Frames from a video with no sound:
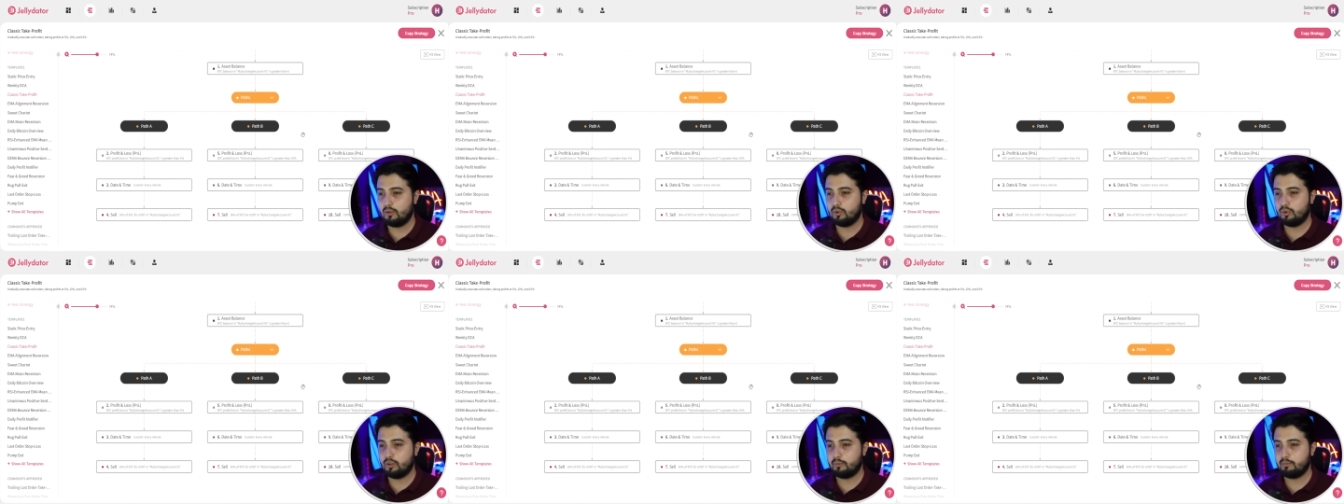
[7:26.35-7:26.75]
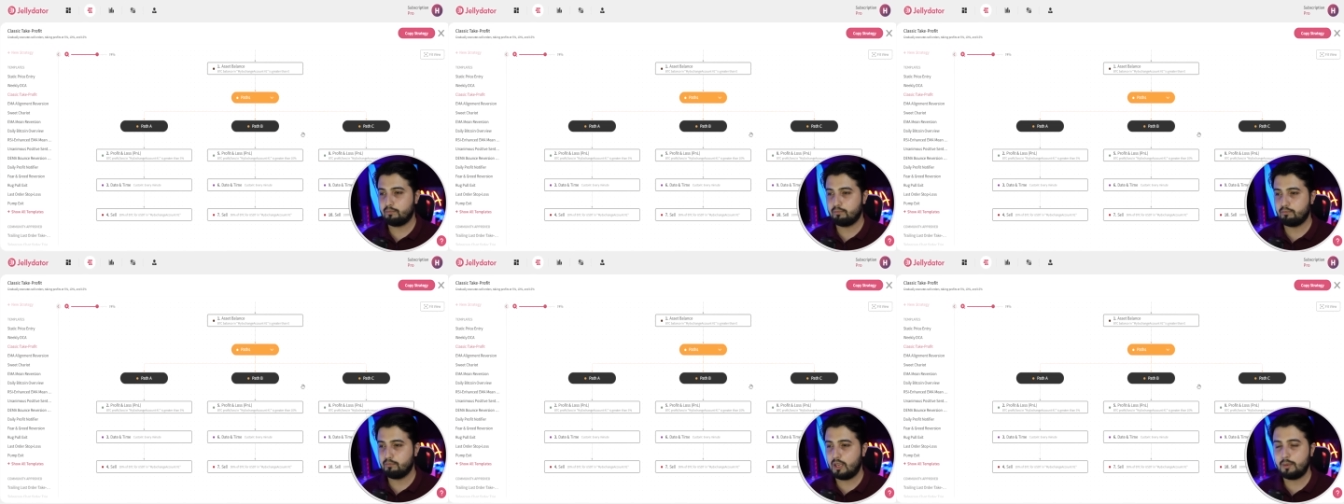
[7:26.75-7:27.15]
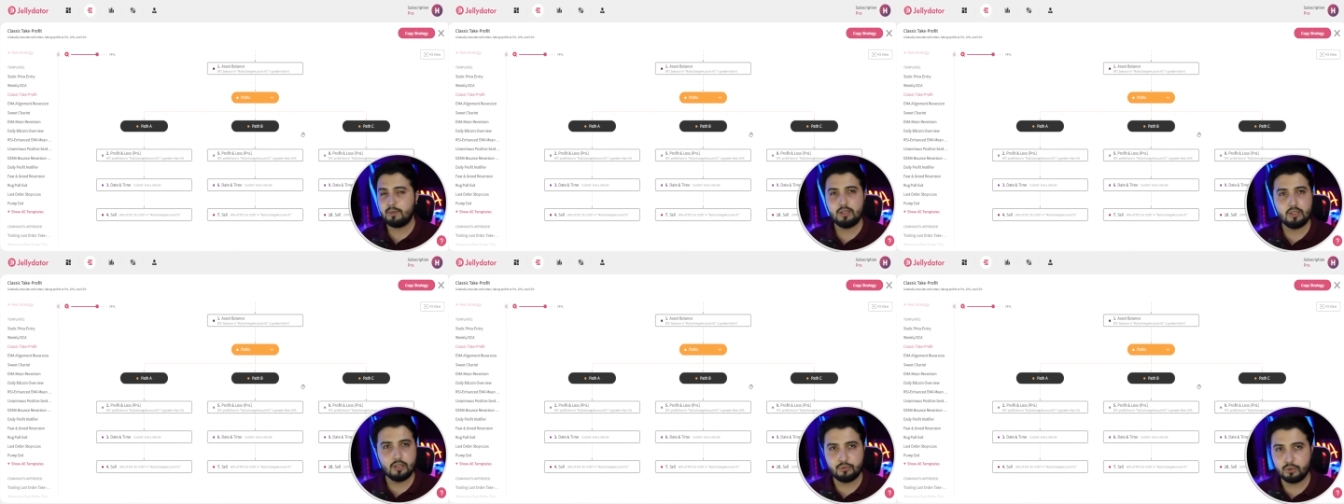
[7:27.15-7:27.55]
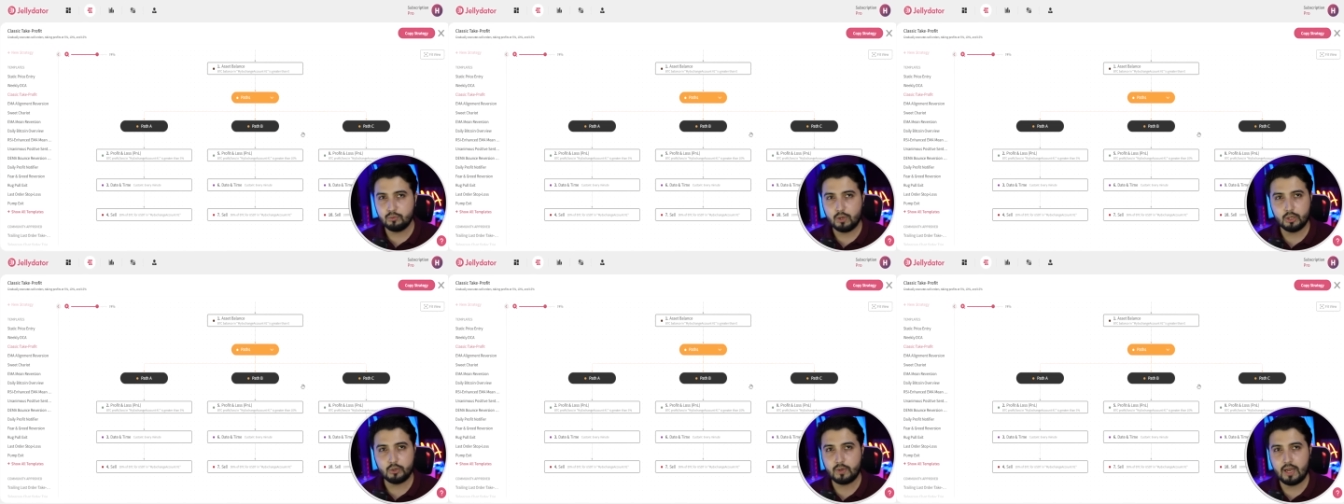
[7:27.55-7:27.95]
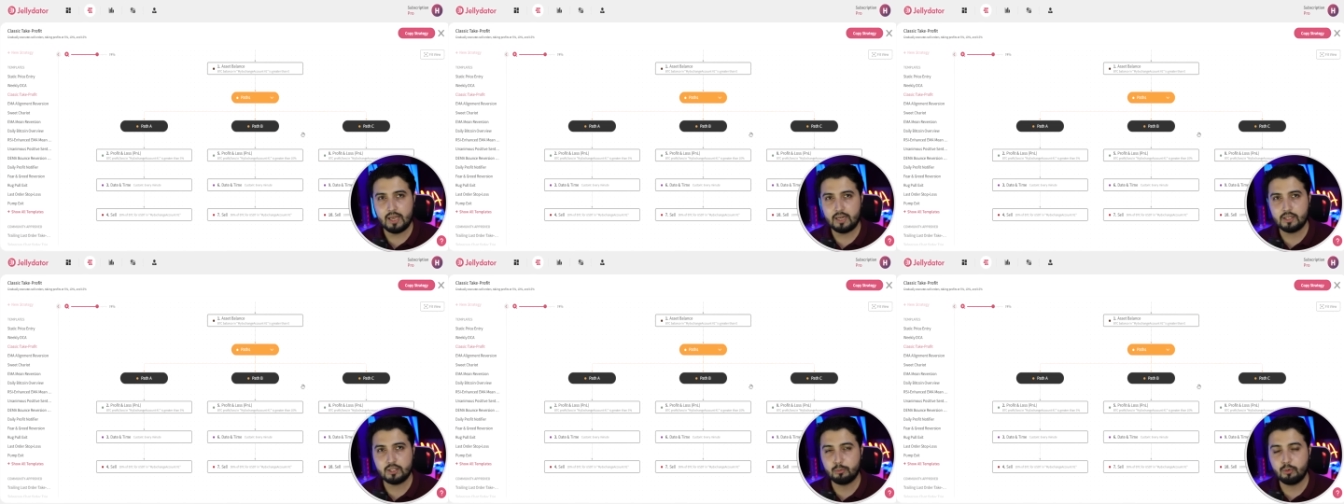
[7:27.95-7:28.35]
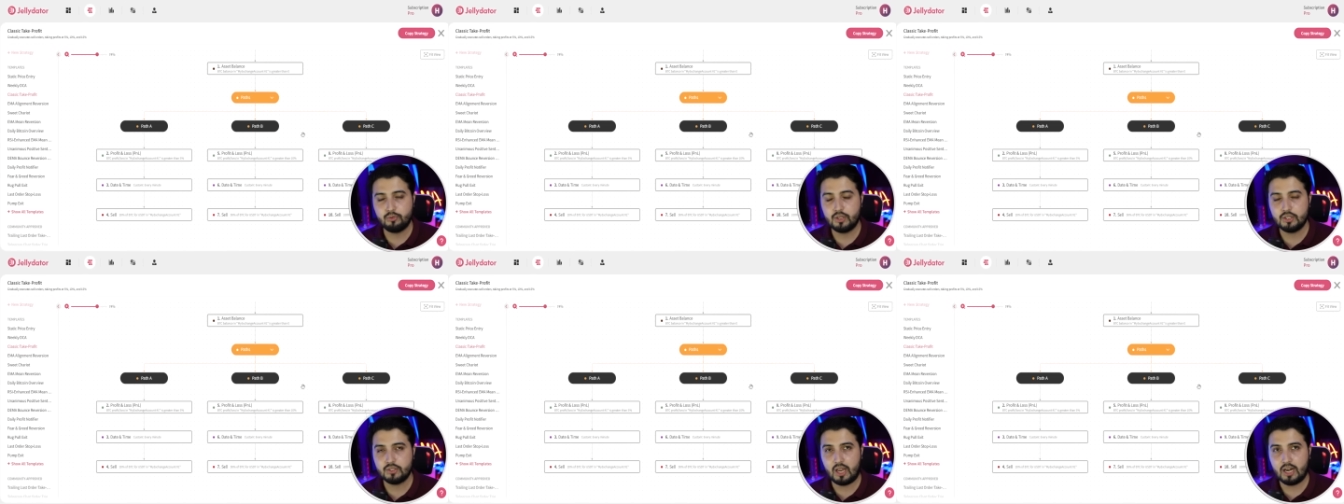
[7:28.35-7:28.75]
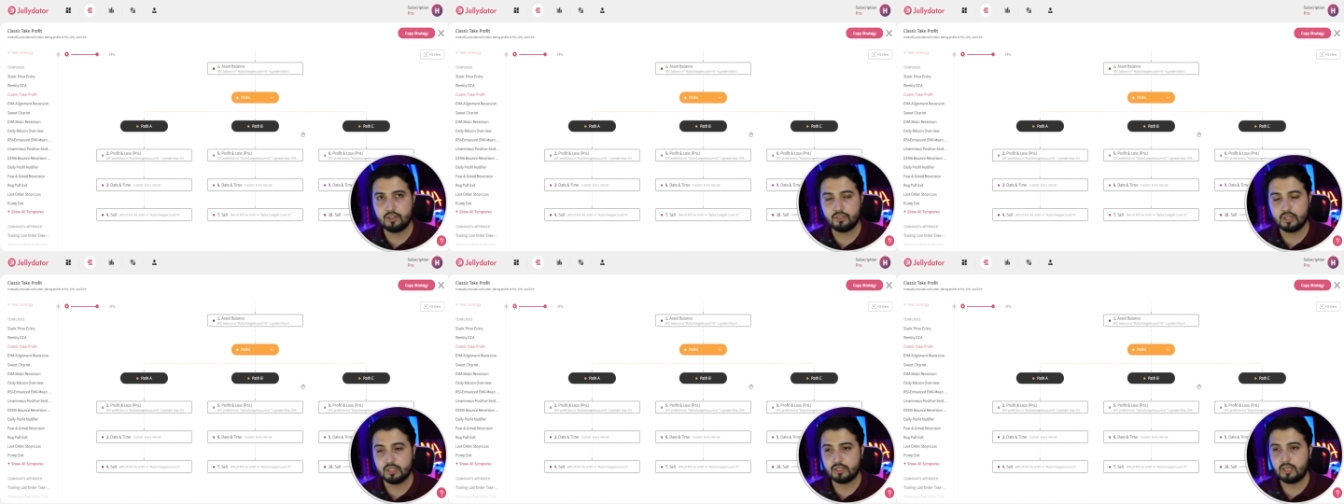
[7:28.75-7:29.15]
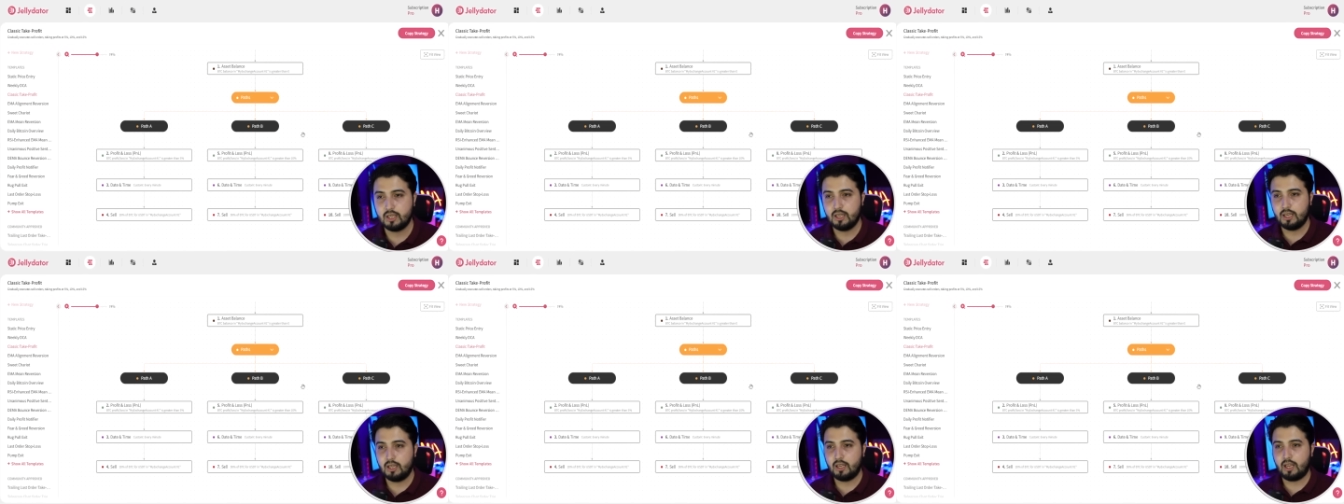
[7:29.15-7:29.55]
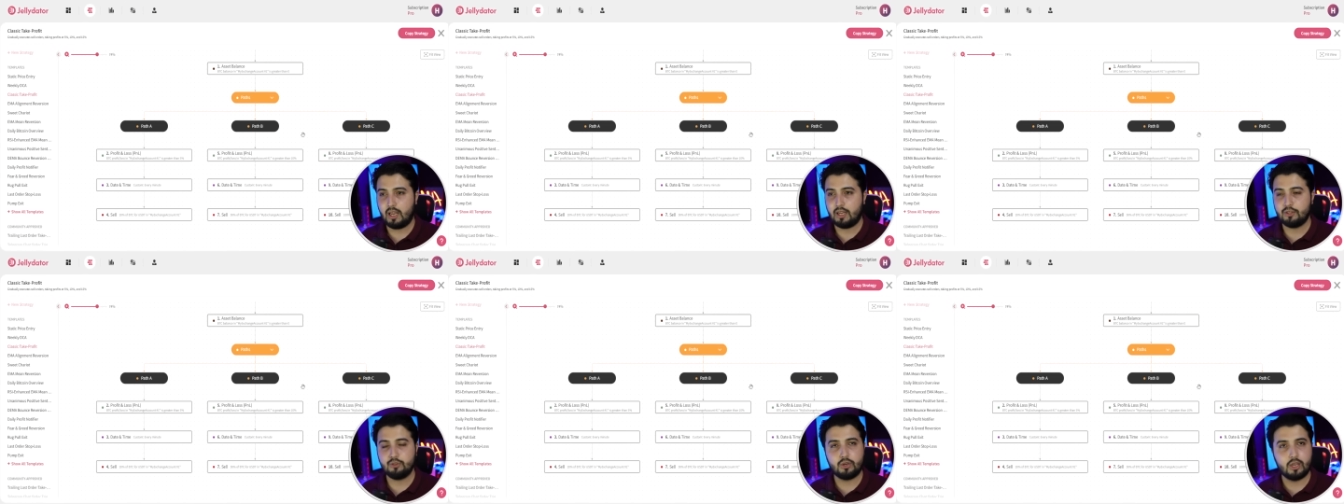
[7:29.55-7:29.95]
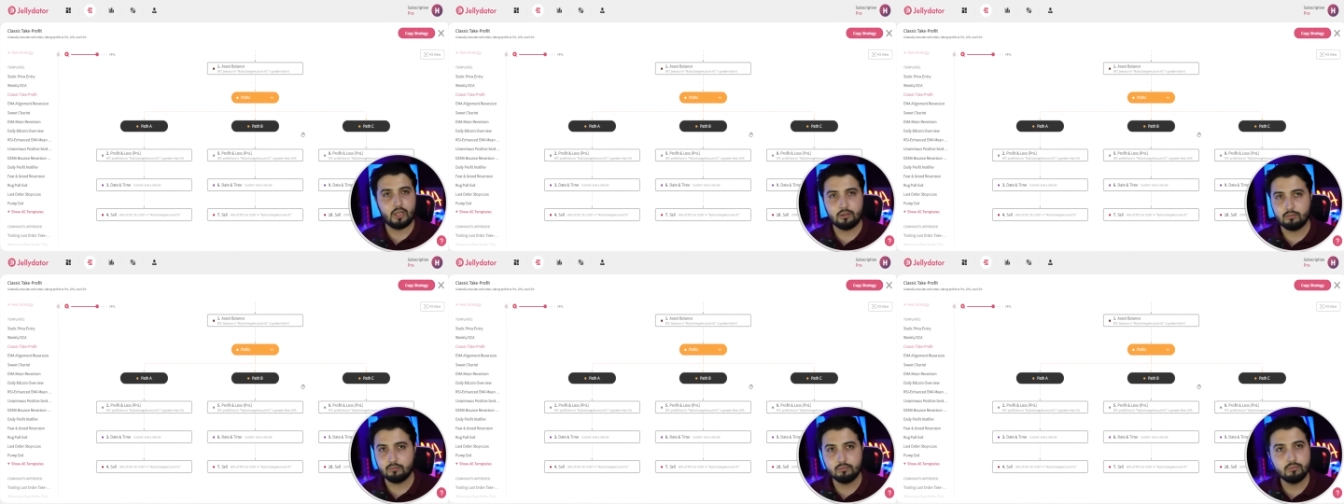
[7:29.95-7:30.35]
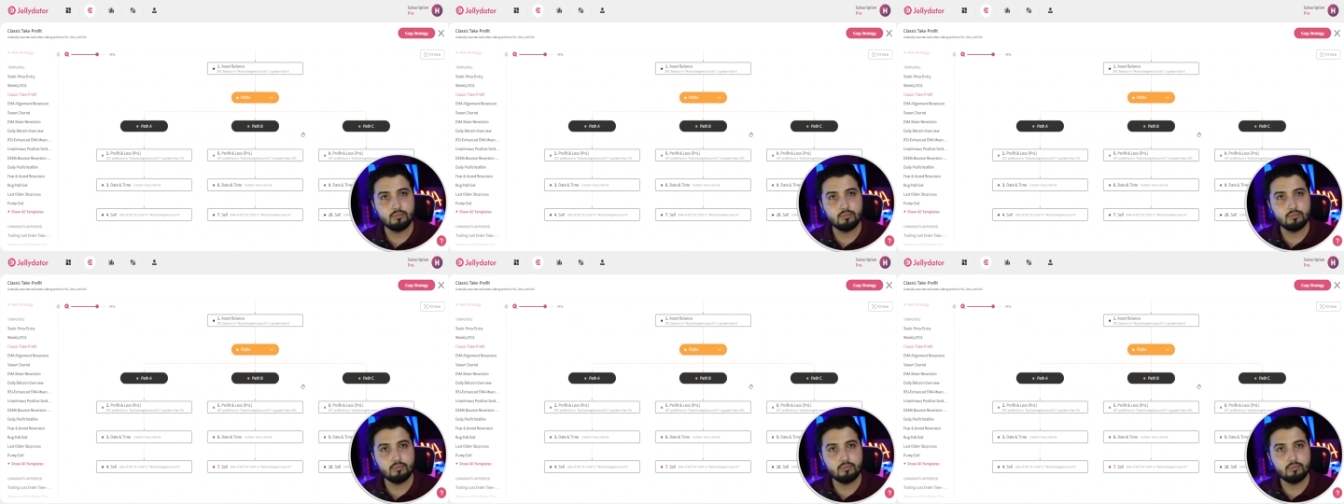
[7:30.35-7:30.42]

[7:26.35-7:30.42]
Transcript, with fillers: or maybe if you want to edit some of these entries and you can